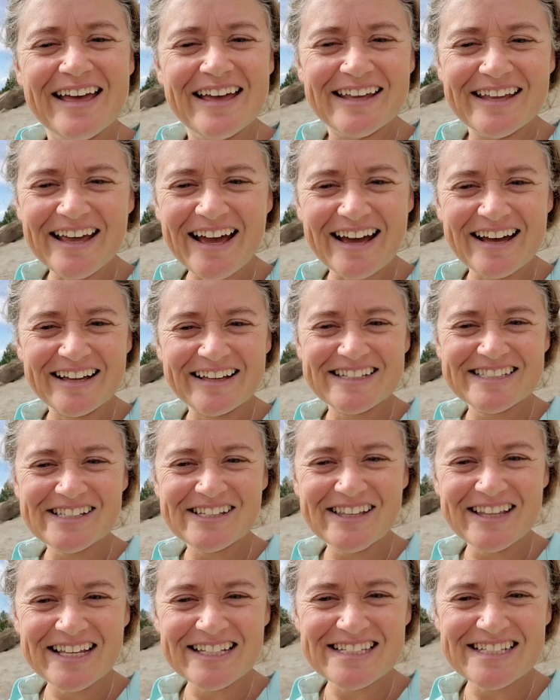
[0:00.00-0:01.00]
yeah,
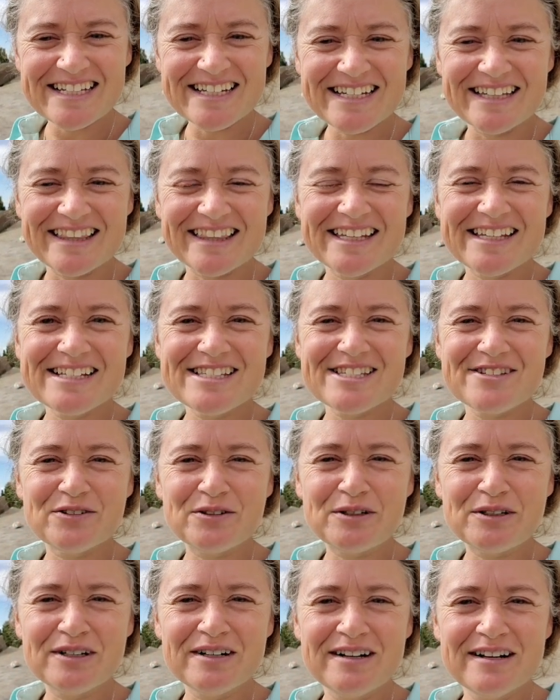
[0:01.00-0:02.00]
so that's good. Thanks
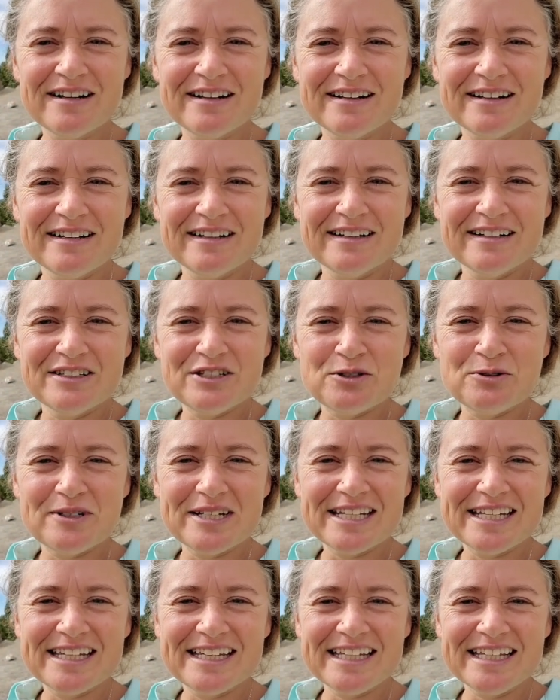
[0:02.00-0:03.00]
for
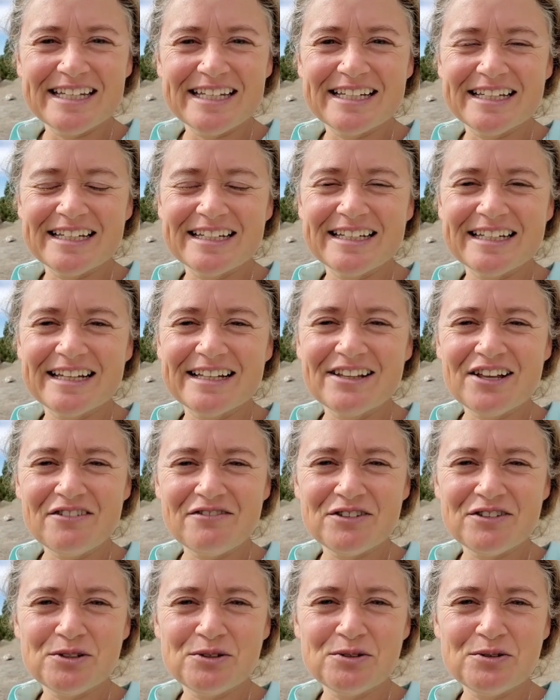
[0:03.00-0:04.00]
tuning in, and I
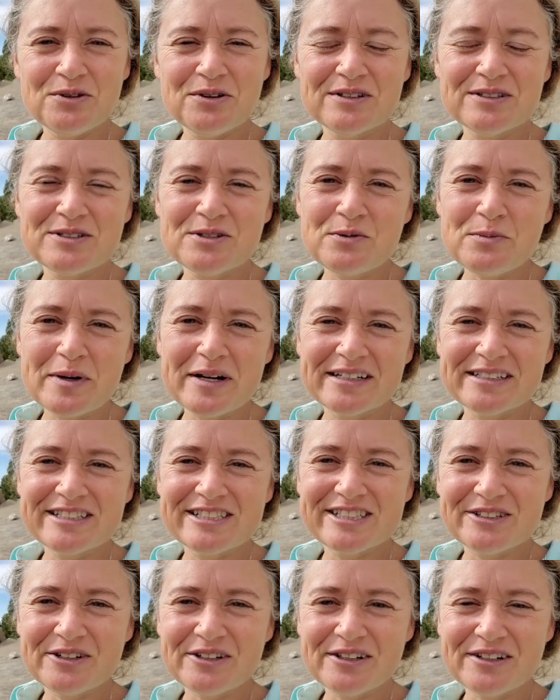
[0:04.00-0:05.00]
love you so
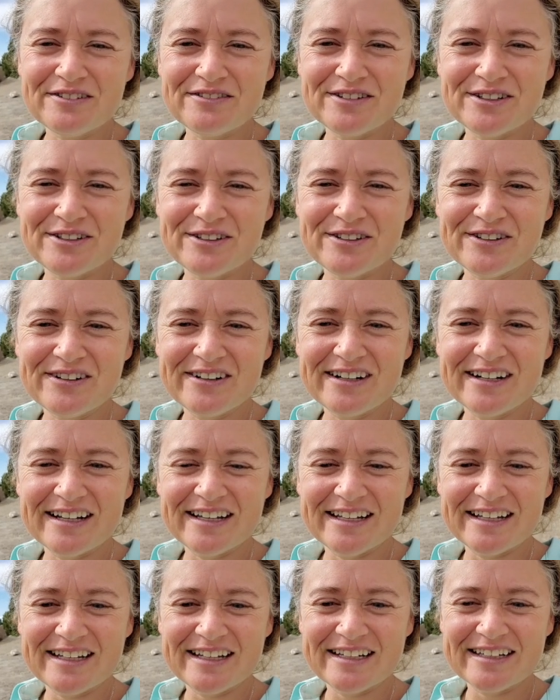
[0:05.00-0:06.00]
much, all of you.
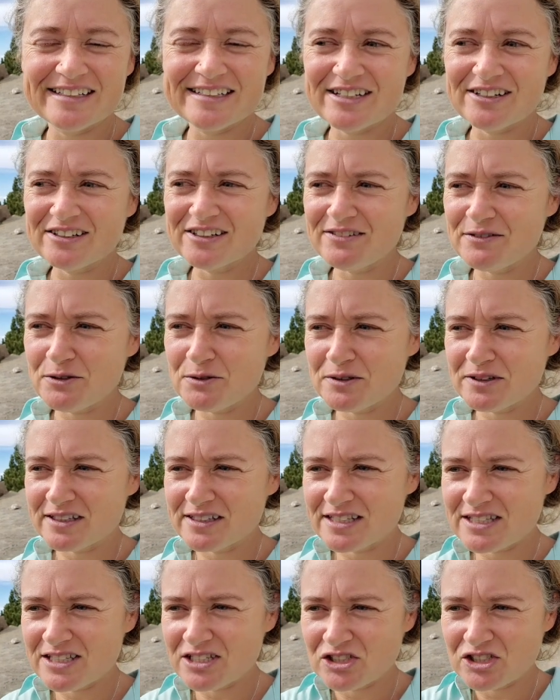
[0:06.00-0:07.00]
And I'll leave you with
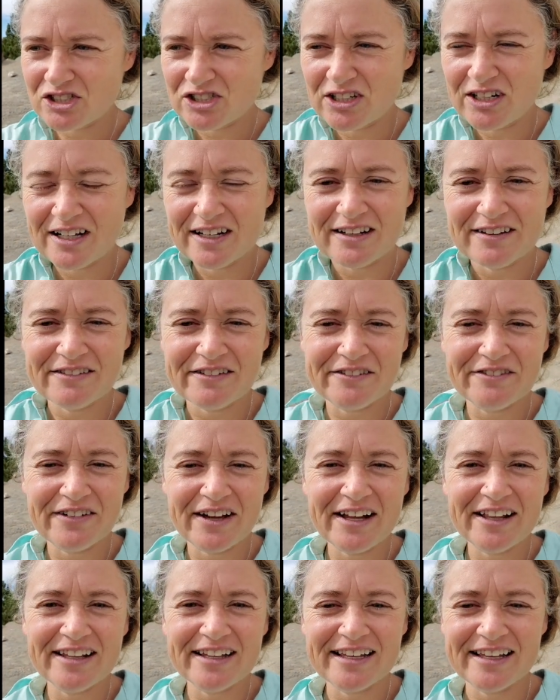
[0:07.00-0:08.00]
this shot of the
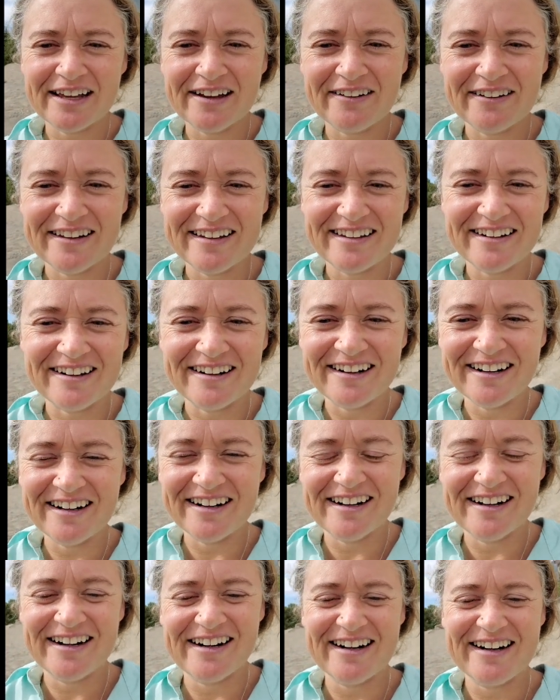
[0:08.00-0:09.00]
valley out here
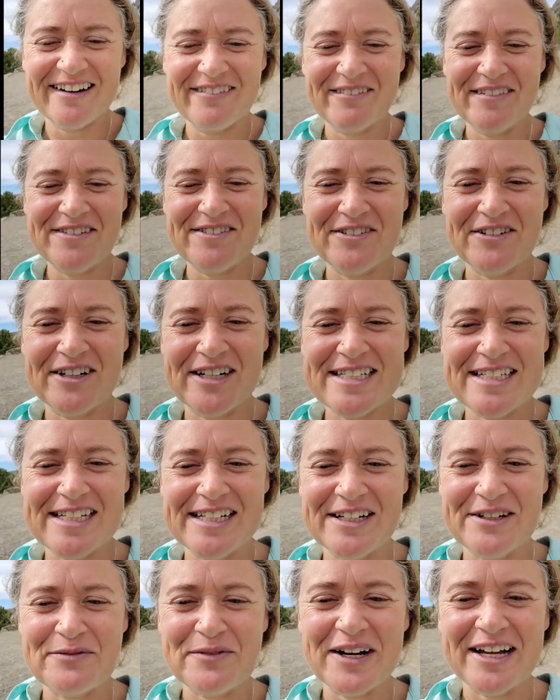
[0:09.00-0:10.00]
before I
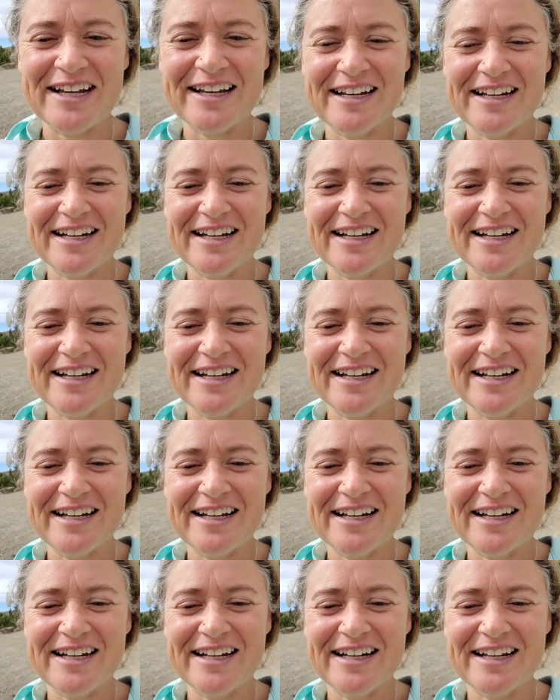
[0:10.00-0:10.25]
say goodbye.